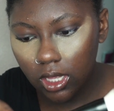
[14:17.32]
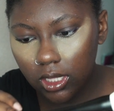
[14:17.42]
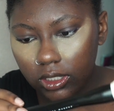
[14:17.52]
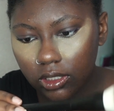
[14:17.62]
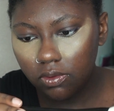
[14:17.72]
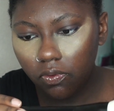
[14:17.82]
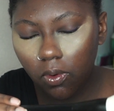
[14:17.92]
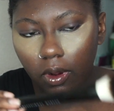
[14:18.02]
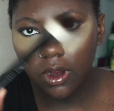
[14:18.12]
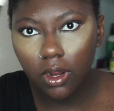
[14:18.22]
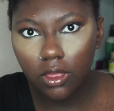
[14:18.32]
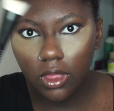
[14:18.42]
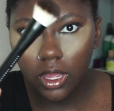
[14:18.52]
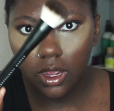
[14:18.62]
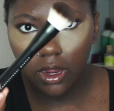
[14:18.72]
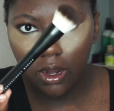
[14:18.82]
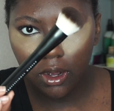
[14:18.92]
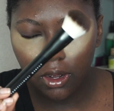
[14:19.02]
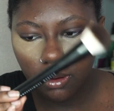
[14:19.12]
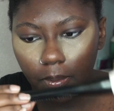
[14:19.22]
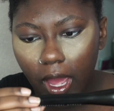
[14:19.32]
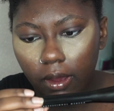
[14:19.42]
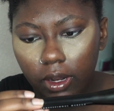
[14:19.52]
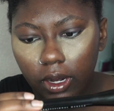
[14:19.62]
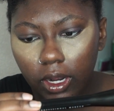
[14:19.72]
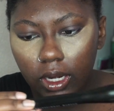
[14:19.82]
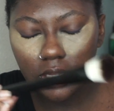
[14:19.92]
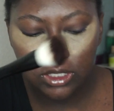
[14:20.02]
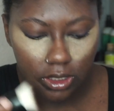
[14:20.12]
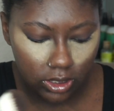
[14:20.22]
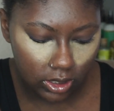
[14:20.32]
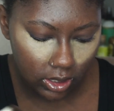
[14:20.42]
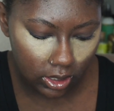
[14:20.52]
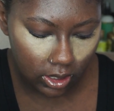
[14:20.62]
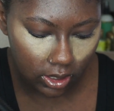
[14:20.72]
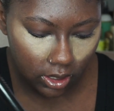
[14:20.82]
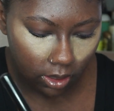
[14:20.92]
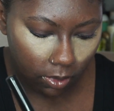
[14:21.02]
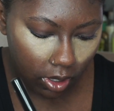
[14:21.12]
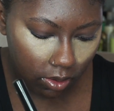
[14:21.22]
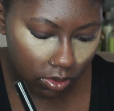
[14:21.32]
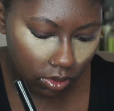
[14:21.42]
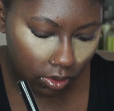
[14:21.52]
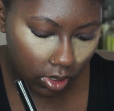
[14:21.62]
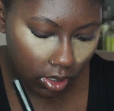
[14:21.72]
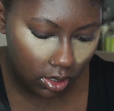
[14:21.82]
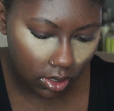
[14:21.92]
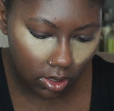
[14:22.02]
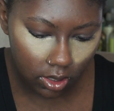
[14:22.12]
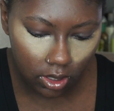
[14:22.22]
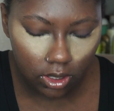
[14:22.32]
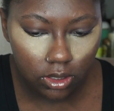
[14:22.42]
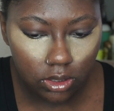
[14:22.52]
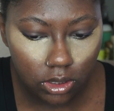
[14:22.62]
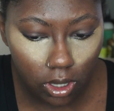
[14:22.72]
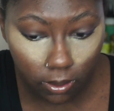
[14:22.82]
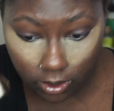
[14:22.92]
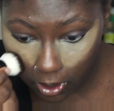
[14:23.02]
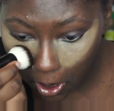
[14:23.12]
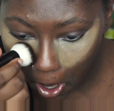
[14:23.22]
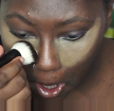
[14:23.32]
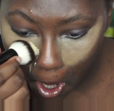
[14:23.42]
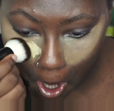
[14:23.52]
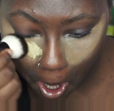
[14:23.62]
This is for their powder, and this is the number 03. So I'm just gonna